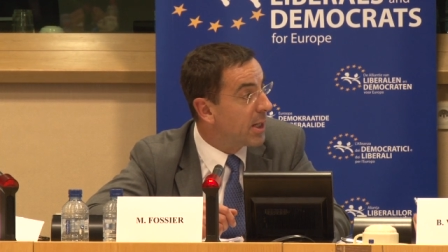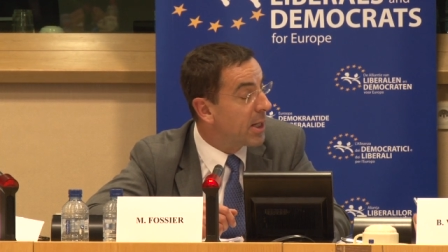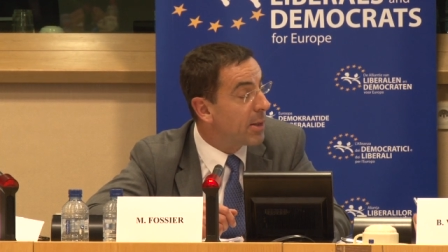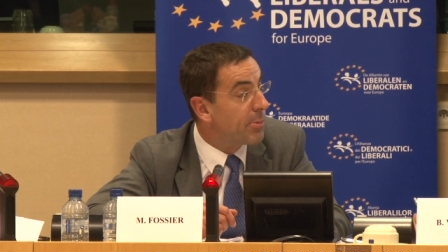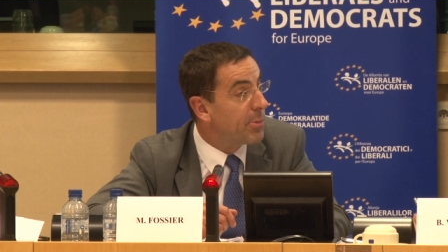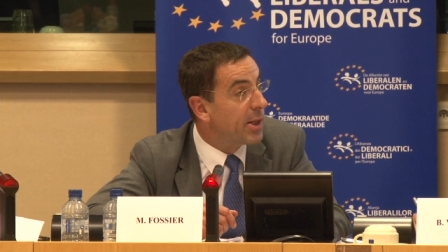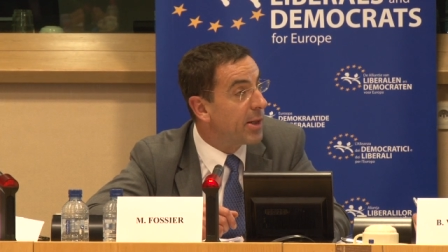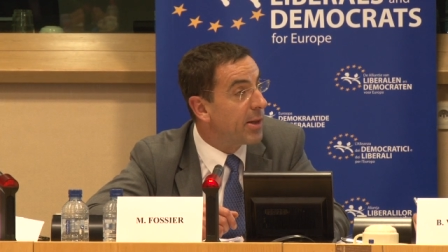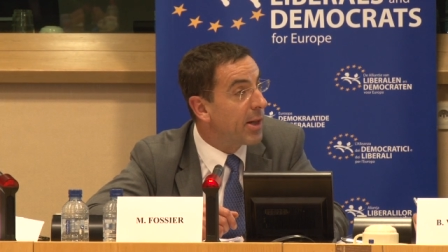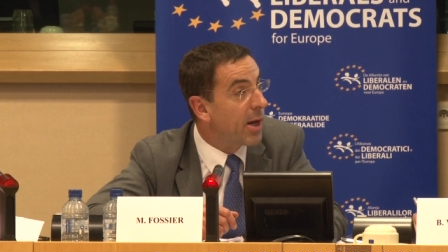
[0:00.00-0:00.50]
I
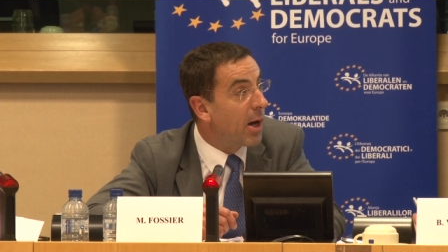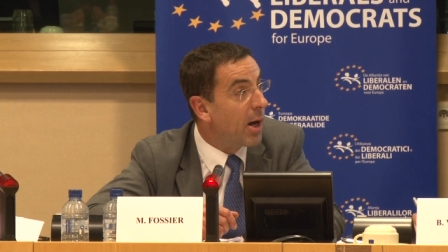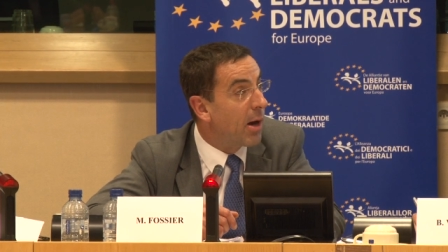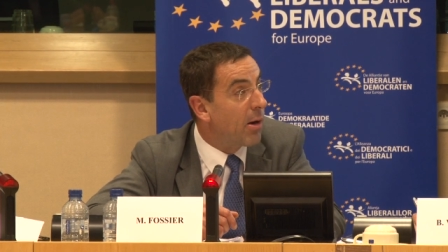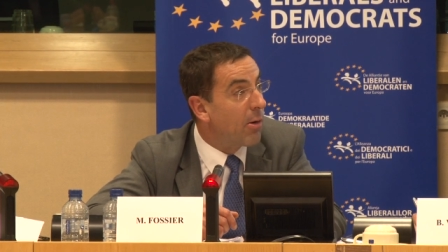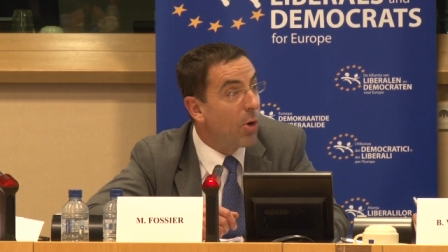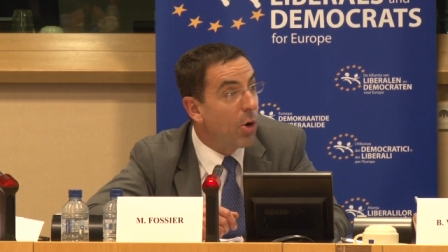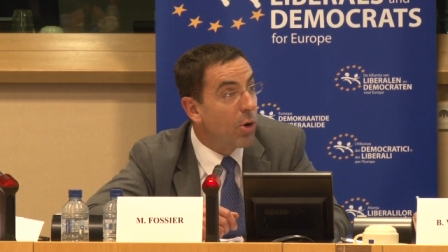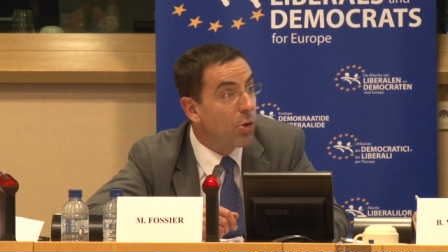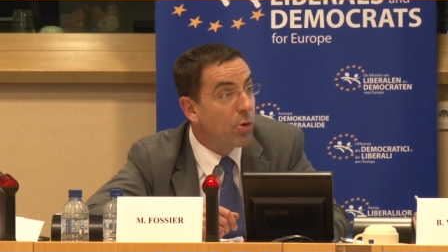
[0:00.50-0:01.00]
mean,
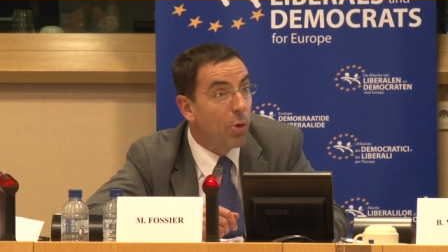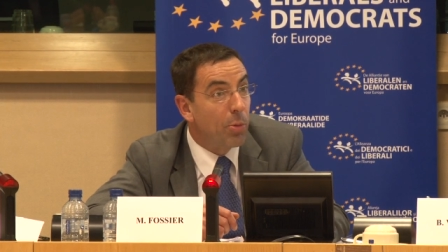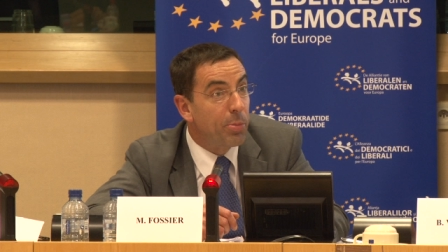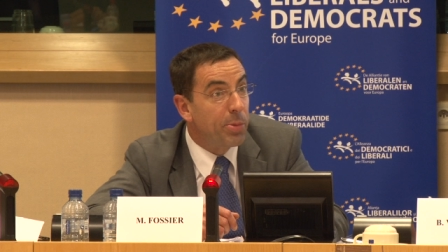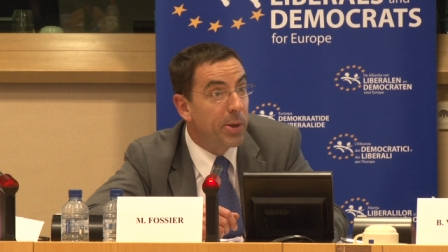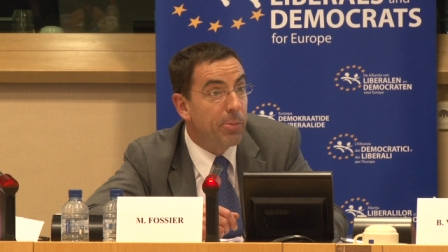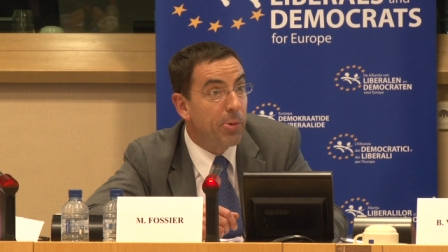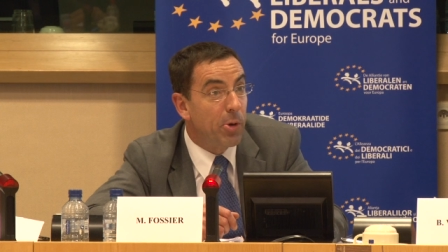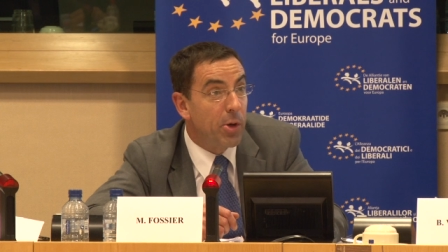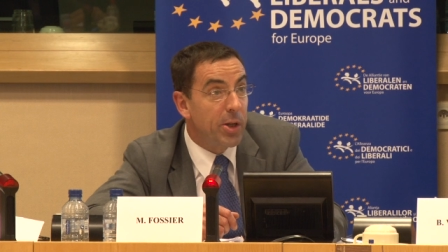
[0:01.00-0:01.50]
our local
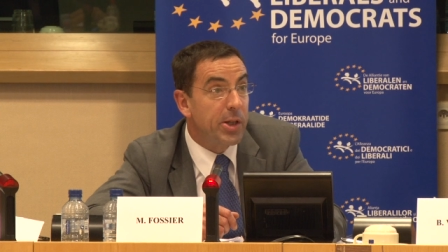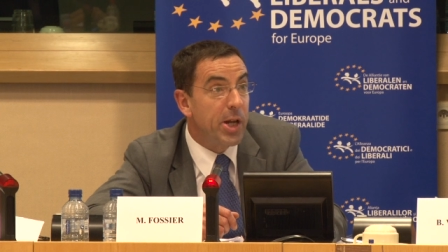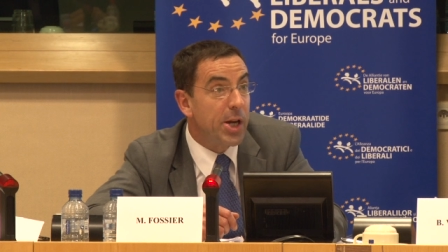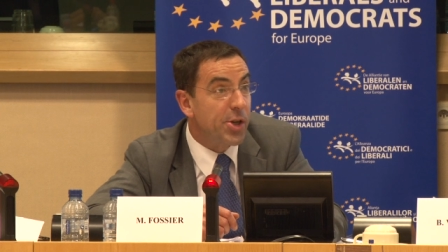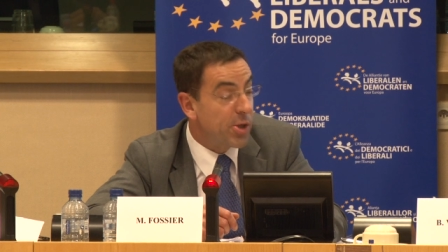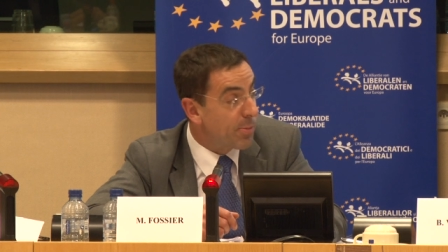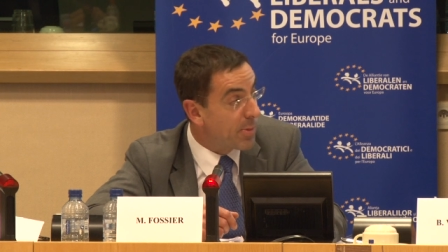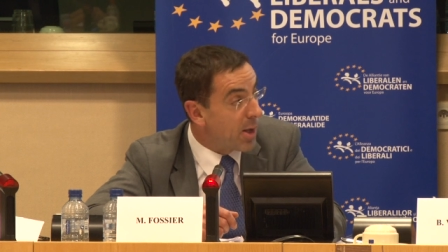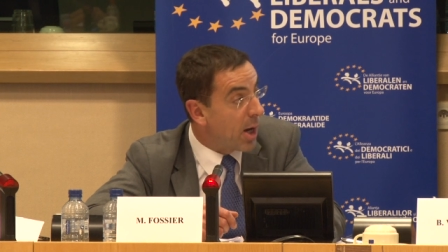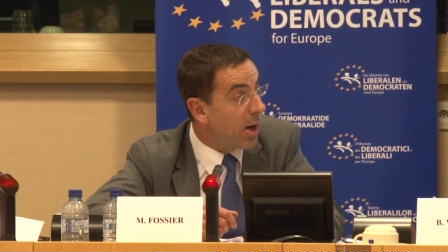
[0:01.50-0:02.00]
people in
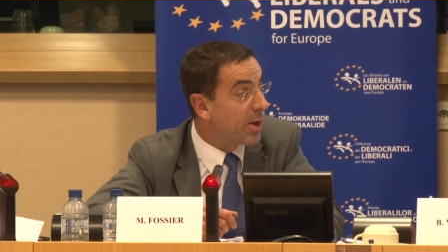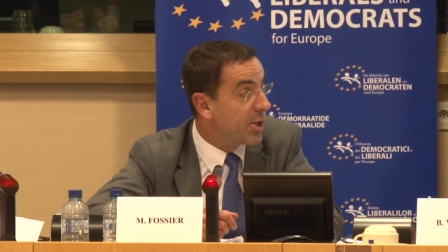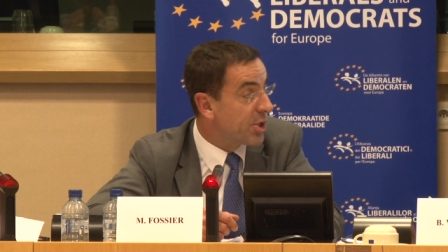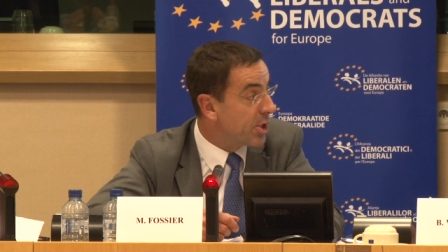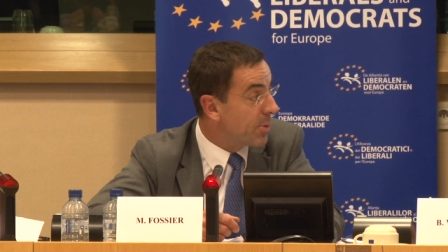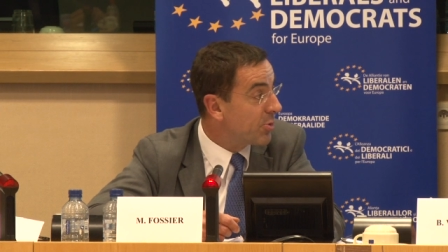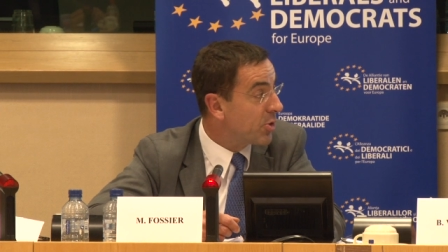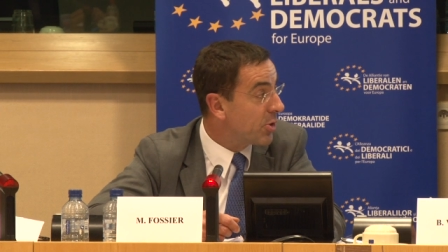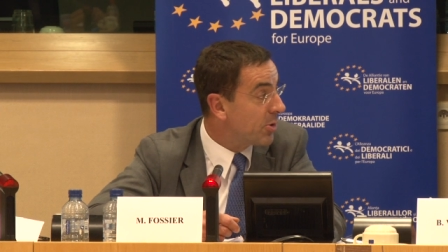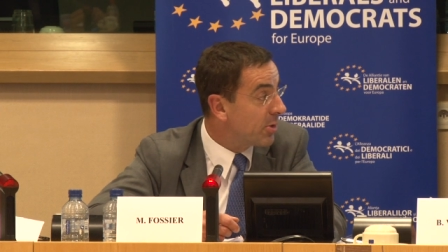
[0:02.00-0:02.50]
Egypt are
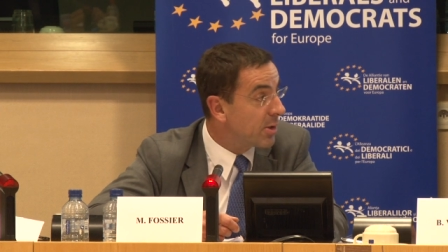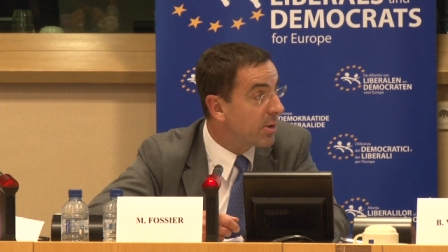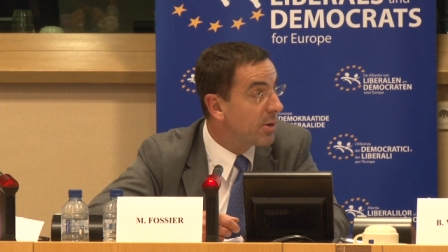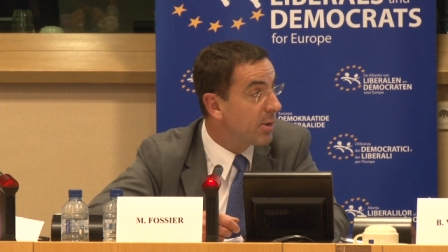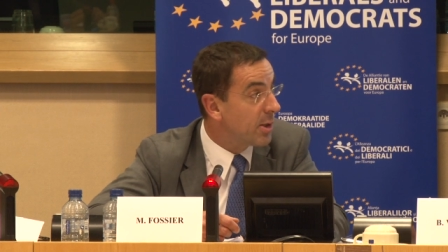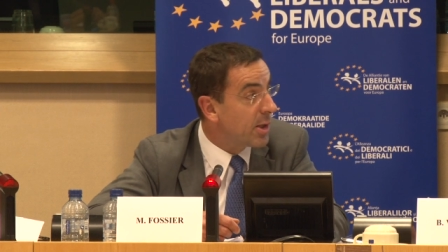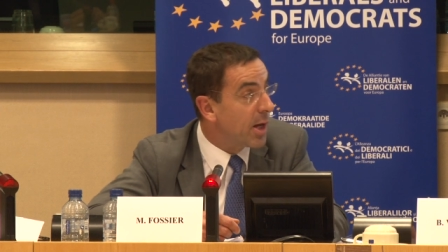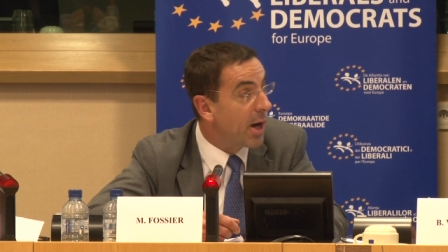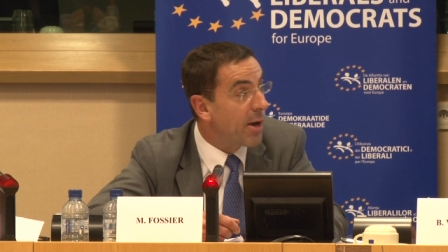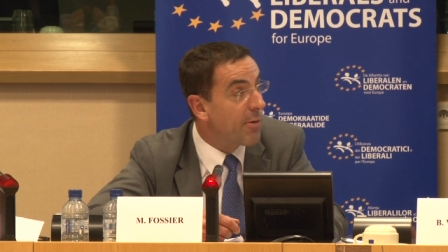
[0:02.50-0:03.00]
Egyptians.
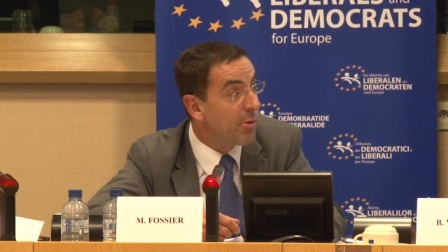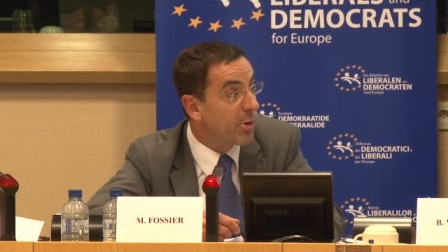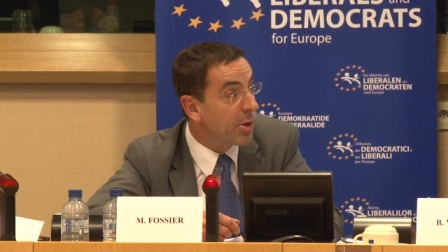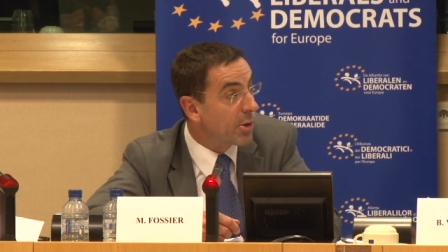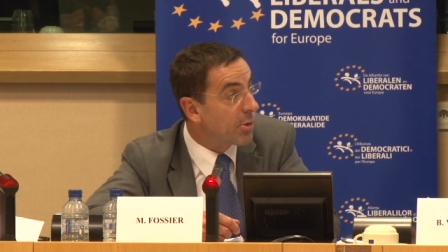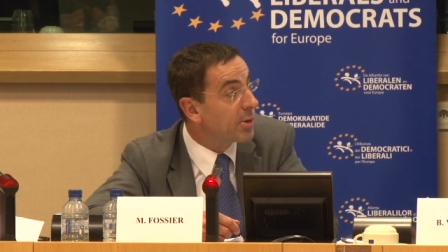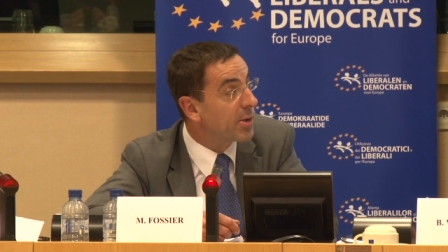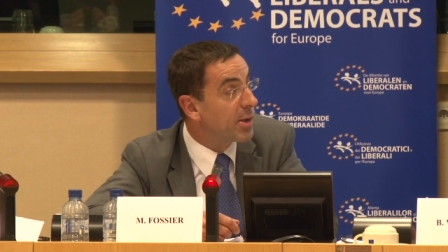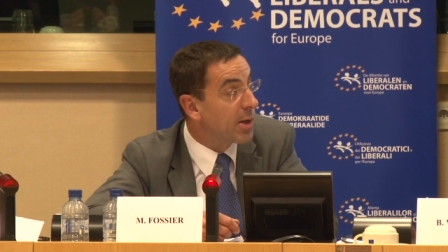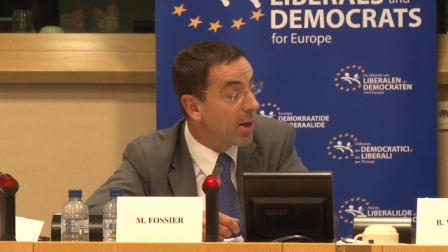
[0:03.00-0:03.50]
In Ivory
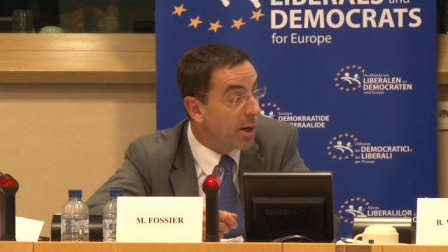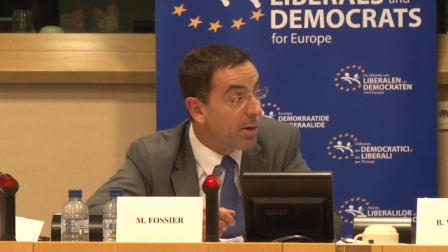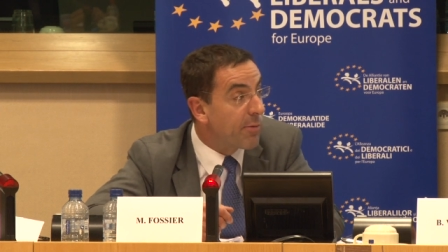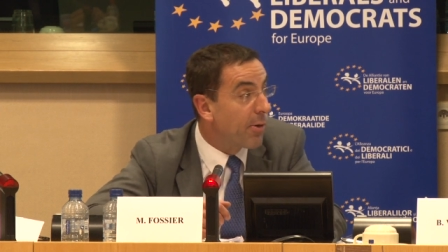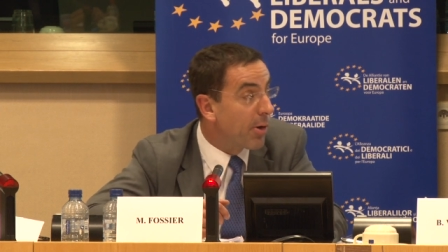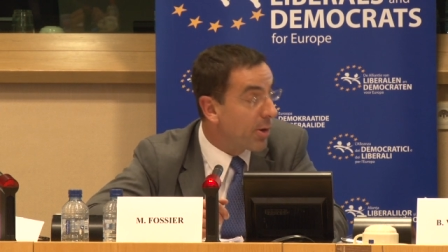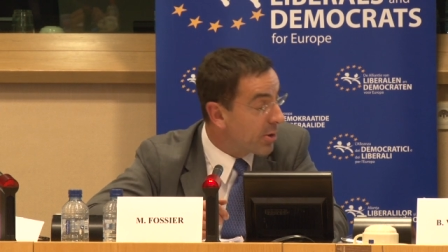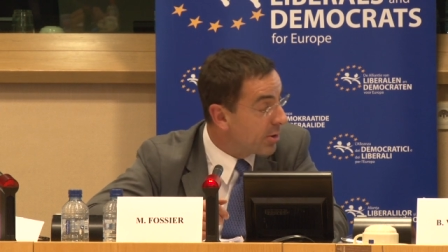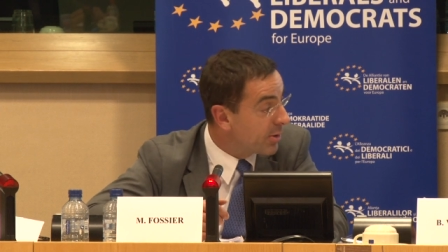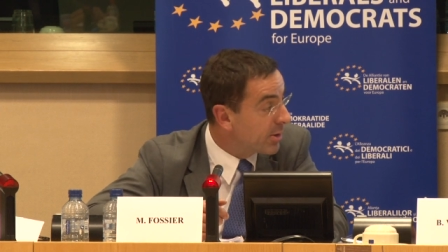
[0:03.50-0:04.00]
Coast, they are
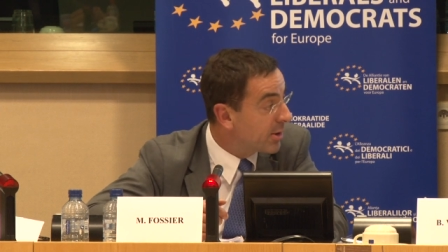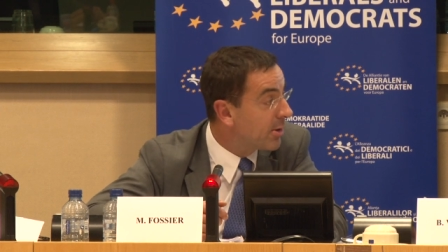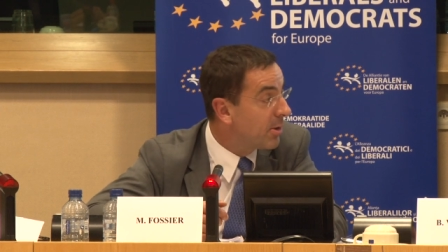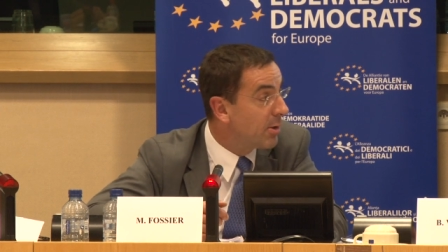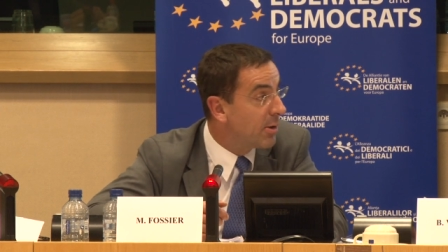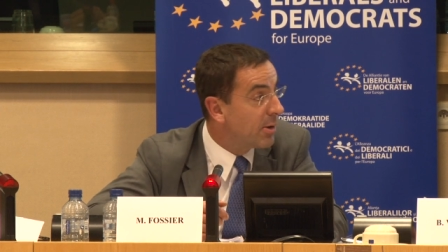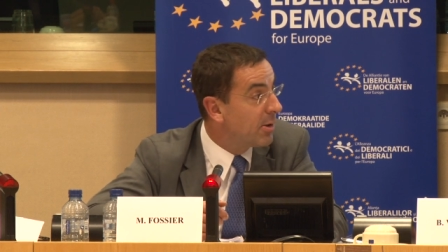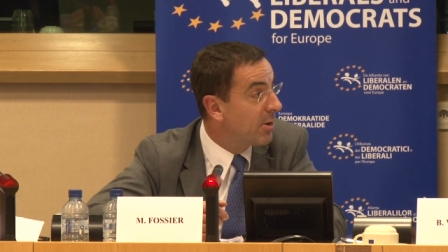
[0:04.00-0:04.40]
Ivorians.